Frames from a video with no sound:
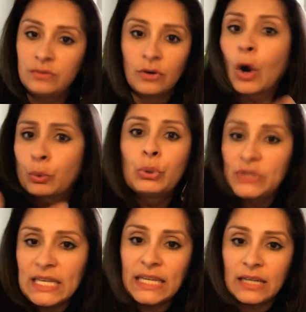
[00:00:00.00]

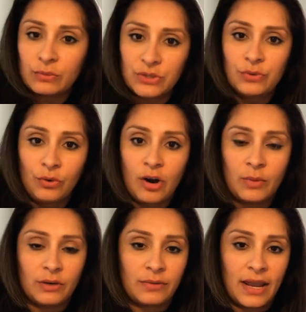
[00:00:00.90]
routine, what's
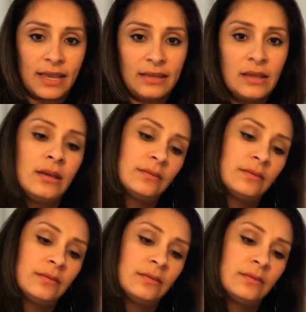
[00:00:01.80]
normal, right?